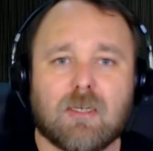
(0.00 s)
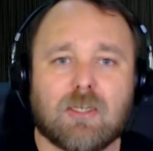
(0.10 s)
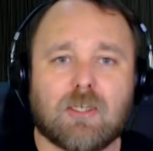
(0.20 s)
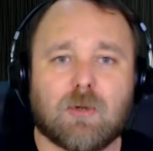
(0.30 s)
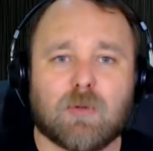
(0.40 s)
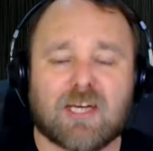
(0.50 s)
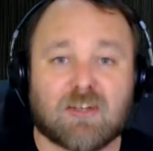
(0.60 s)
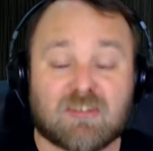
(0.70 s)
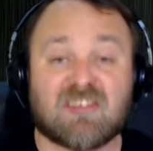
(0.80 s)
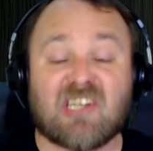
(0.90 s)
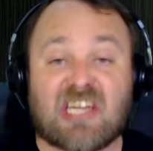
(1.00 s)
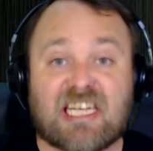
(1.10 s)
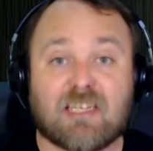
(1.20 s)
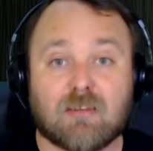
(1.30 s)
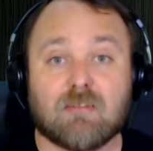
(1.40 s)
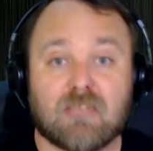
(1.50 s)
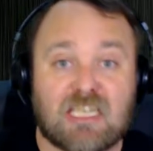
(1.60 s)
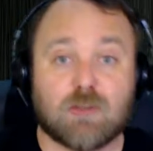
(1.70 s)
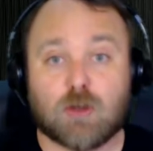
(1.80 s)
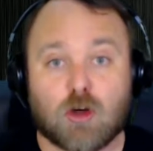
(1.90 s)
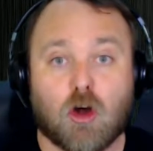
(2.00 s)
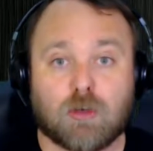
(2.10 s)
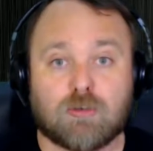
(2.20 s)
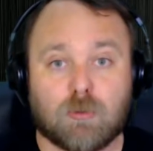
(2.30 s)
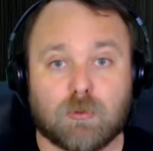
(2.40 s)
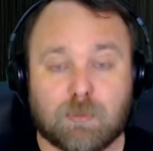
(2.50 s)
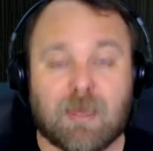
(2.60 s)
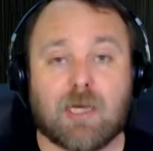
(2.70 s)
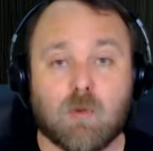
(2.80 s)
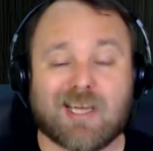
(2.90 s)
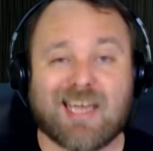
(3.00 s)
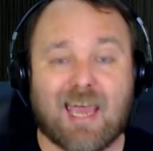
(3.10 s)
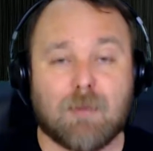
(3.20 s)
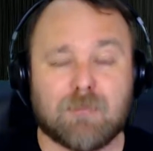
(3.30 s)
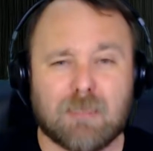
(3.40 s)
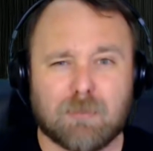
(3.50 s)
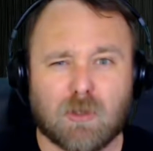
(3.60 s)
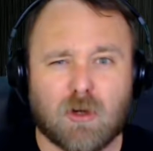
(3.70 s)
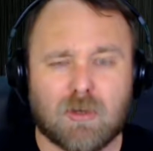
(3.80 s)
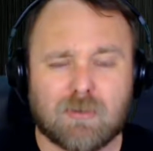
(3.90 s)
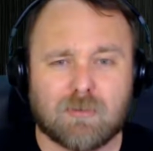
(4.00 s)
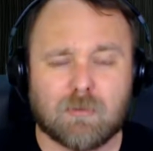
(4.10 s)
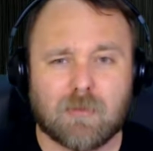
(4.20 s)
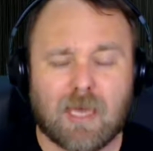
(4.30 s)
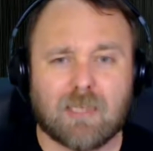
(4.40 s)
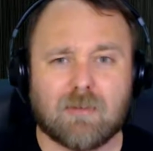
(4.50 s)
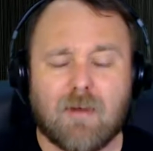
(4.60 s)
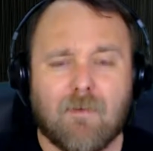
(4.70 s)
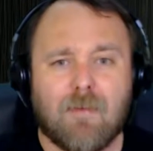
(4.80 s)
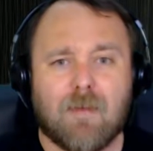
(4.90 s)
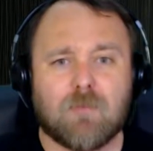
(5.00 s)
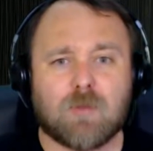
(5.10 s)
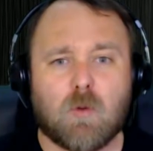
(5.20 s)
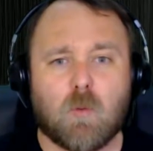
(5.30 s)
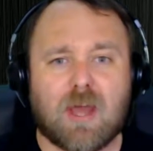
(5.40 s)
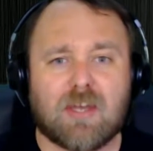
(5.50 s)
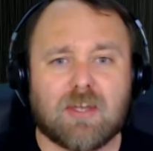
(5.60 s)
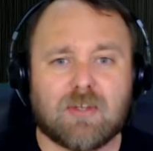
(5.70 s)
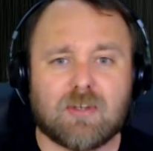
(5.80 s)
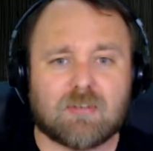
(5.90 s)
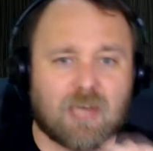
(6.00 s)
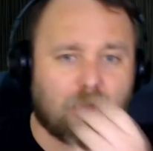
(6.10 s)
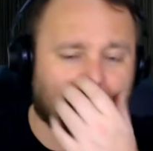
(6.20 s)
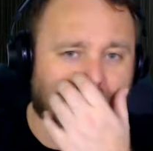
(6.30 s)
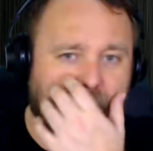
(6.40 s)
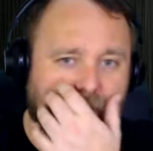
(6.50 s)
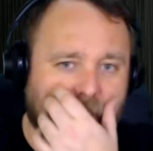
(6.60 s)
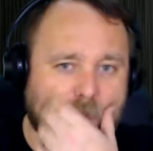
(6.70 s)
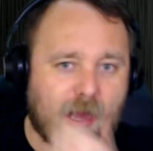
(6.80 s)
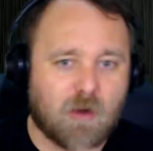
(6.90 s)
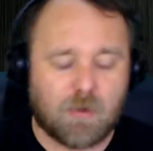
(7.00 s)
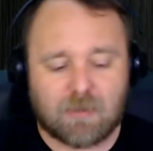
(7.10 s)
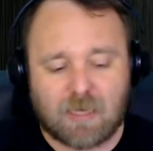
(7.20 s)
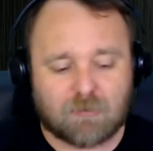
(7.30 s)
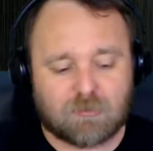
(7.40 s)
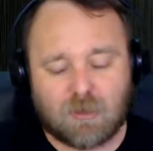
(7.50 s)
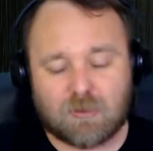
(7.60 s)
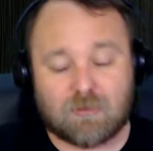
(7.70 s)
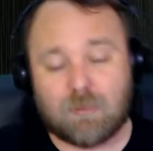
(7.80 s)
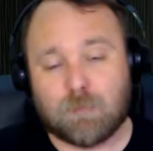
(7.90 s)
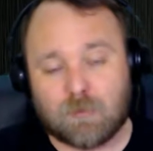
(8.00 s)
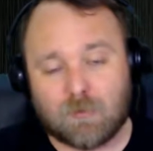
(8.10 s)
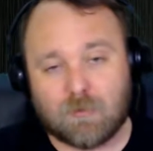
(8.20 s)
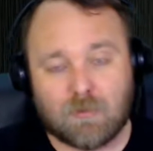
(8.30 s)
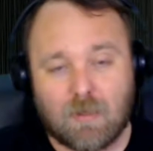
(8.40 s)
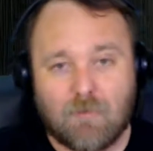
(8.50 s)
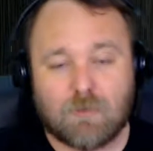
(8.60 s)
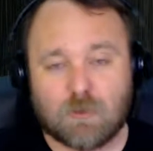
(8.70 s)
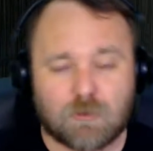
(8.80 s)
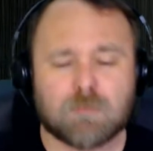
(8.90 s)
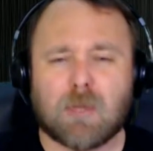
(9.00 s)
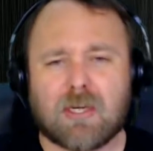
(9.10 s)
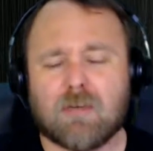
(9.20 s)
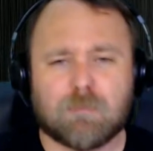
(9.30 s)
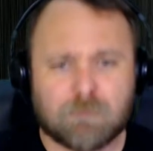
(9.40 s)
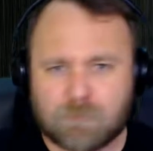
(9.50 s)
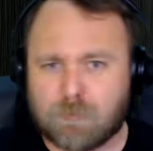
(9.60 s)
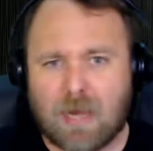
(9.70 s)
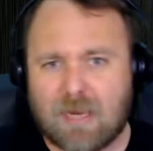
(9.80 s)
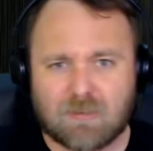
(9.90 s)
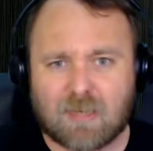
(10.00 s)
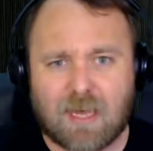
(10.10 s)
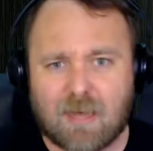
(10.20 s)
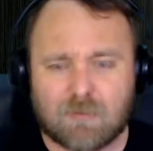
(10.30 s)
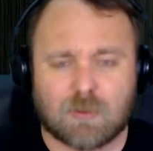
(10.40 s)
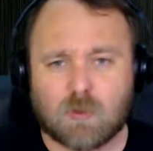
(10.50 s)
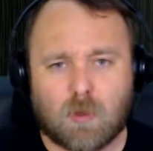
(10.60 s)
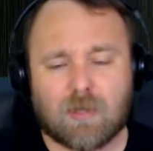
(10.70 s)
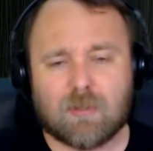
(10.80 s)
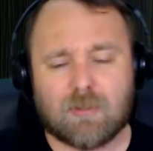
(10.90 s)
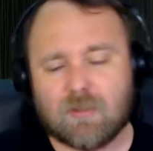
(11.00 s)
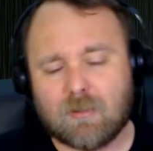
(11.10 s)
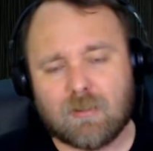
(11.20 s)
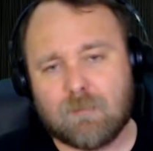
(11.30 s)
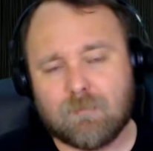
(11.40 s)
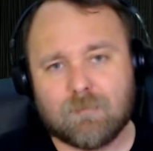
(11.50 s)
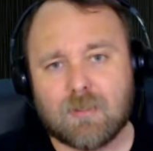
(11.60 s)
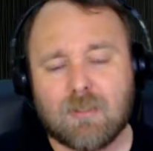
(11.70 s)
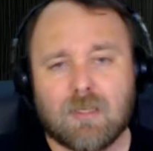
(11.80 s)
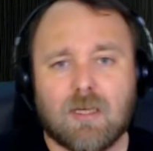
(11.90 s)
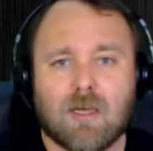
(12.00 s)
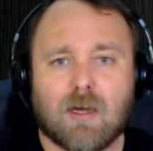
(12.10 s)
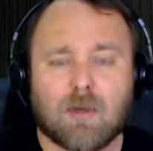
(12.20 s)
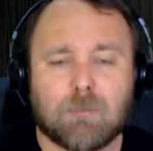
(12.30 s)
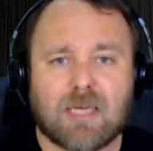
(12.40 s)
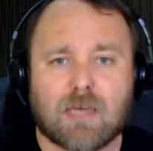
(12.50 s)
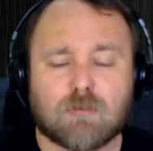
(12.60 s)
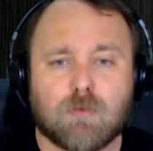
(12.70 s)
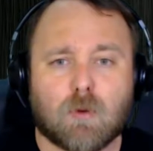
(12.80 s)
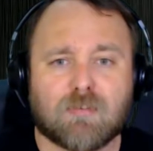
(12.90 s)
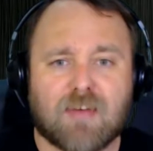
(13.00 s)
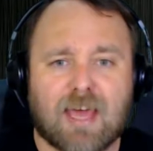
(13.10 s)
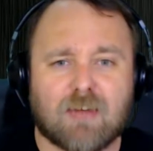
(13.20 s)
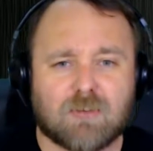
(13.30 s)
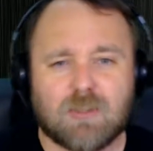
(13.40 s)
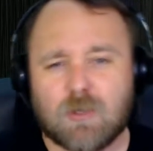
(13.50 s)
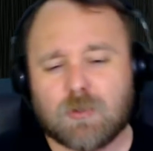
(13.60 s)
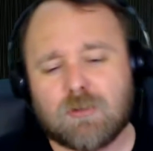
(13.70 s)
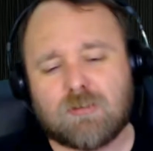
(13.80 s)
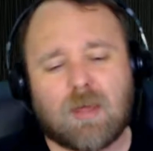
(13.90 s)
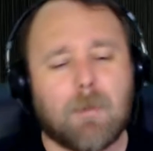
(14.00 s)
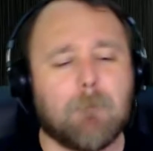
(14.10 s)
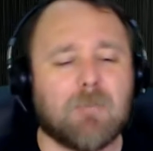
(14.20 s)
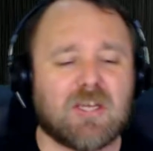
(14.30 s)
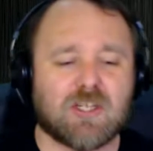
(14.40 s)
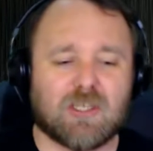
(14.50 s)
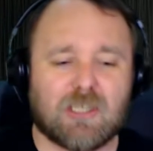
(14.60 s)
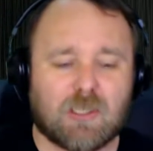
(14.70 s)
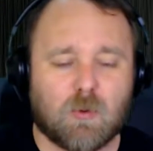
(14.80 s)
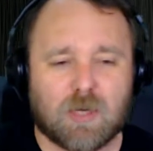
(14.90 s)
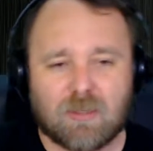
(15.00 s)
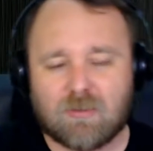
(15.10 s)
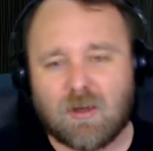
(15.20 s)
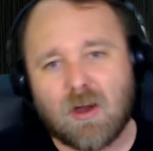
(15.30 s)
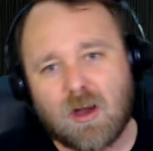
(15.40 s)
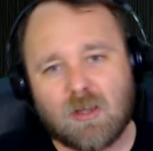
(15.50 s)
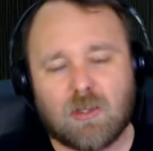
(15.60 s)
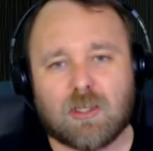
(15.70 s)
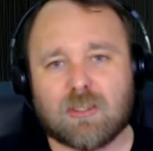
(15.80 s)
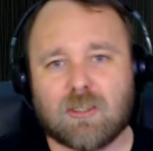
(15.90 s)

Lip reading: you know, kind of slate either console depending what camp they belong to. And when this announcement kind of came out, I mean, I saw the typical, you know, there's plenty of friends I have on Twitter that are PS4 fans, and, you know, they're just immediately going into, oh, look, they're